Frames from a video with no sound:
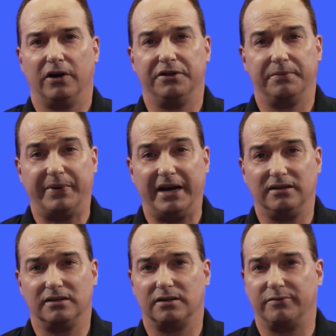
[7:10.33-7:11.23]
on the
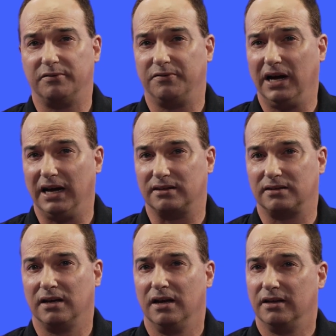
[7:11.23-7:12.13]
basis of
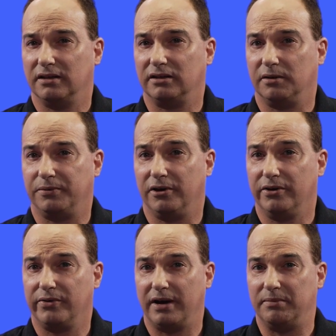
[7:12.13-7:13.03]
advice that the
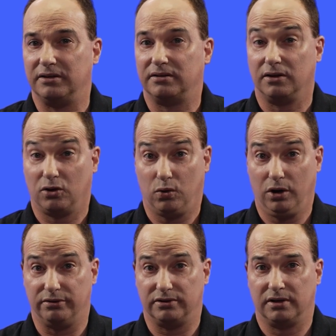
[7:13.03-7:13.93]
program is,
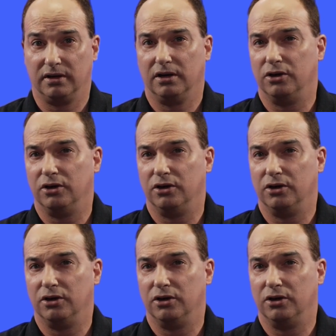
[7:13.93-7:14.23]
quote,